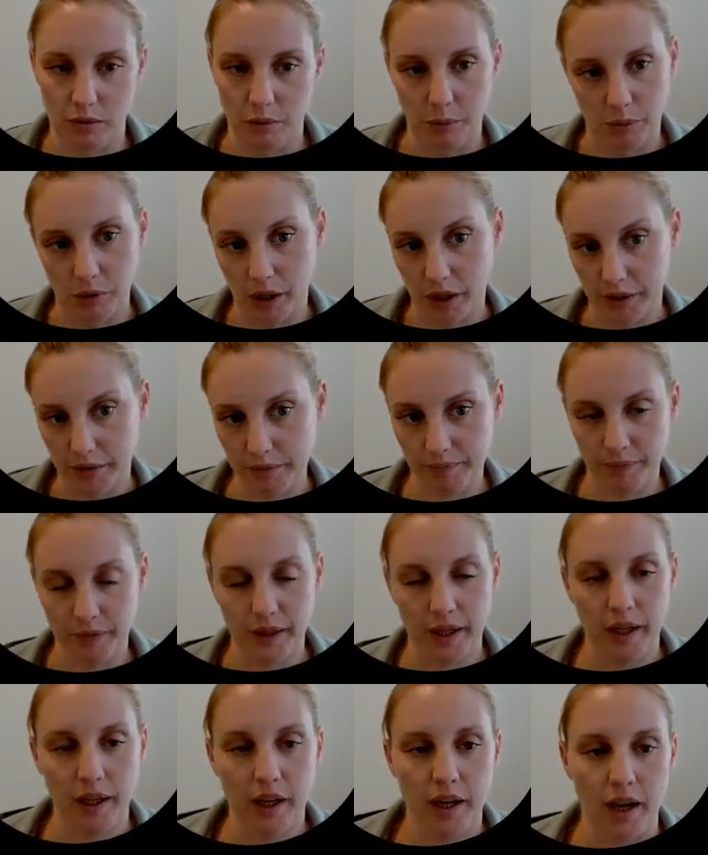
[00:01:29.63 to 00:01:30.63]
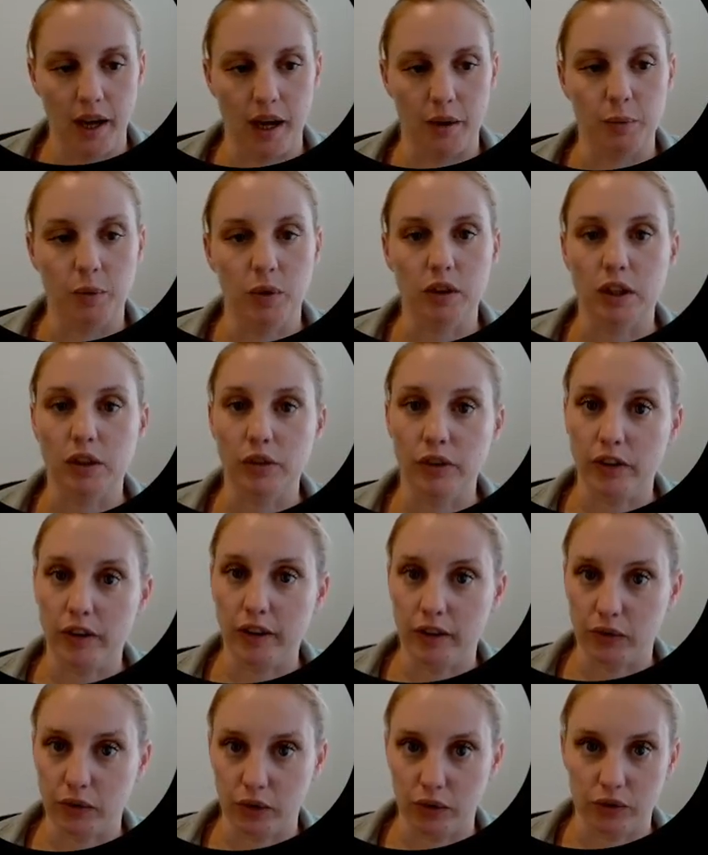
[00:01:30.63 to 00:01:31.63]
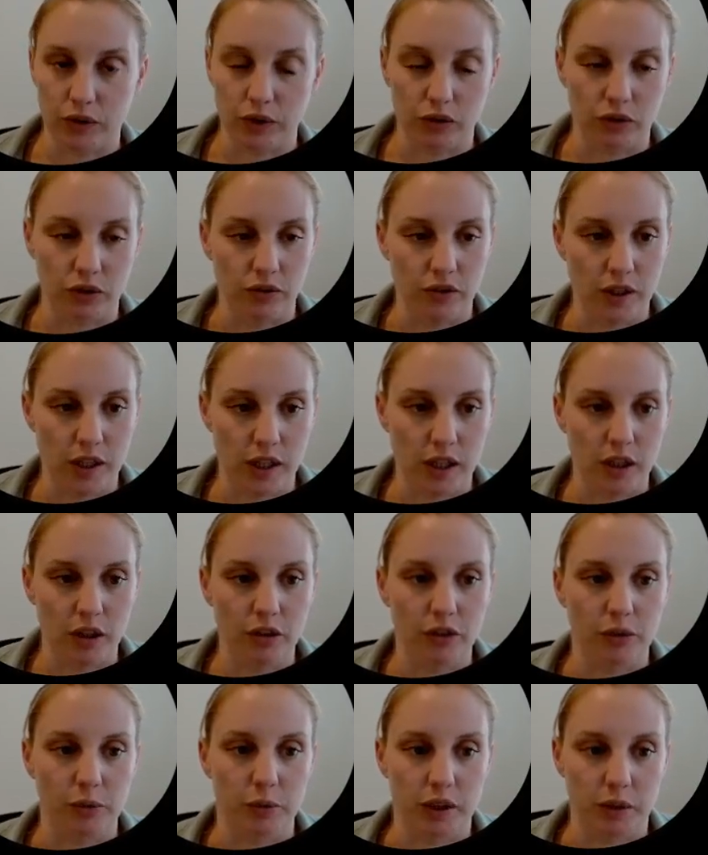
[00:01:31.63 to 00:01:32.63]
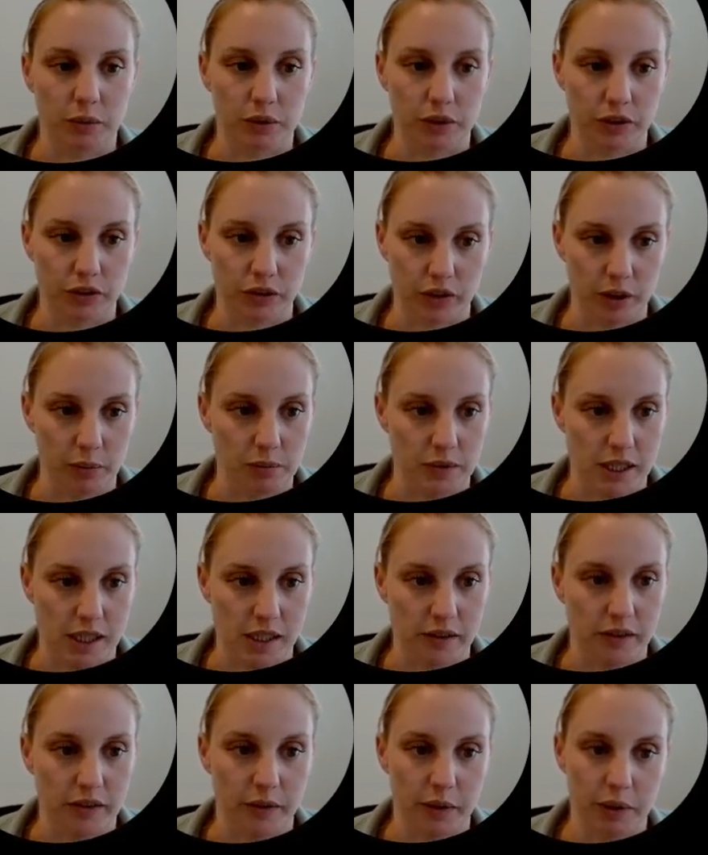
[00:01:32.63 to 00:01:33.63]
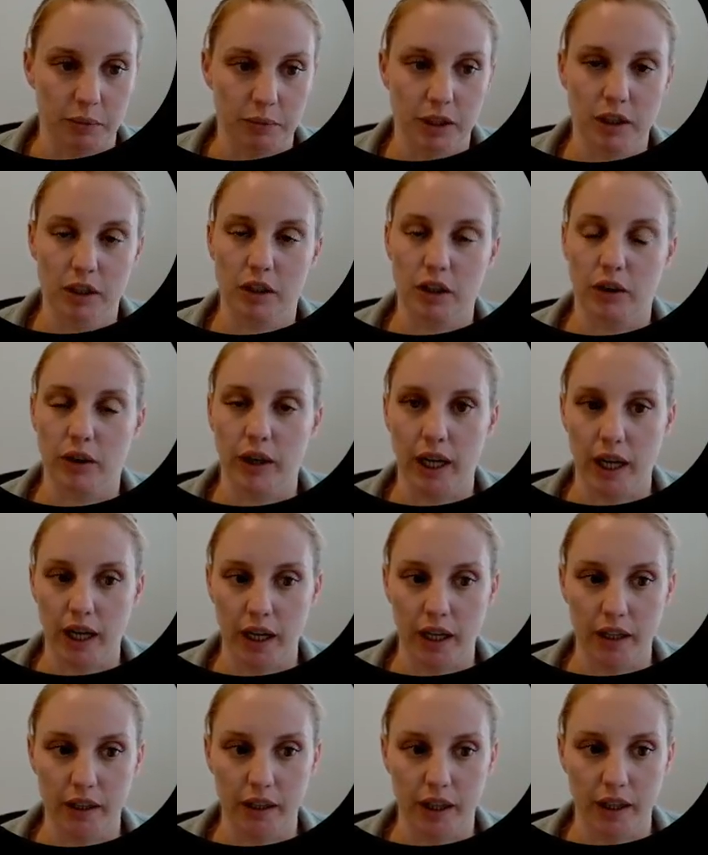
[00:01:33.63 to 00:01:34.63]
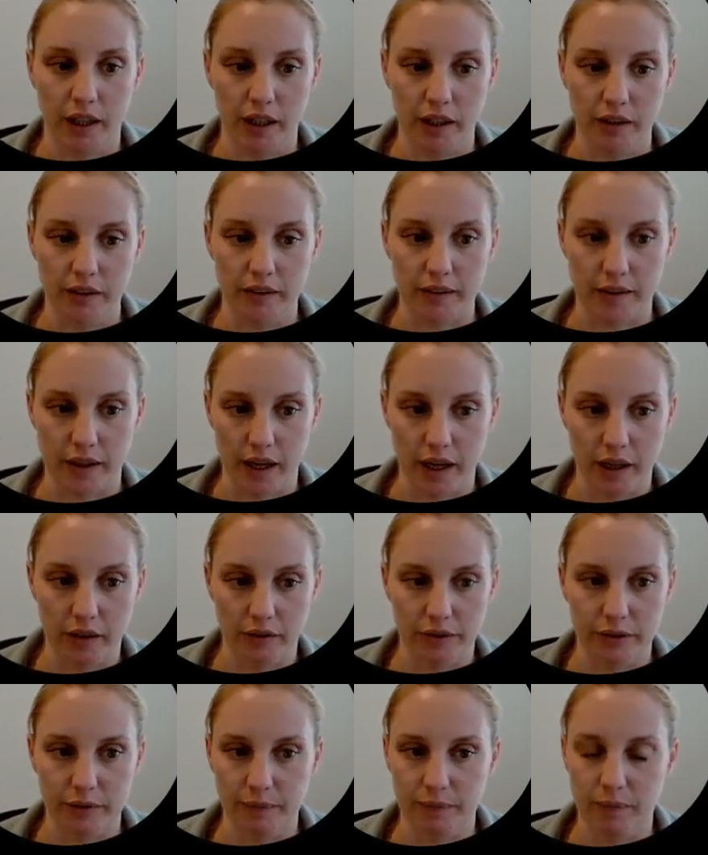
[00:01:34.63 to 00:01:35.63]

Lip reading: 1. And we'll use this for future videos when we're scripting. So I'm going to go ahead and save.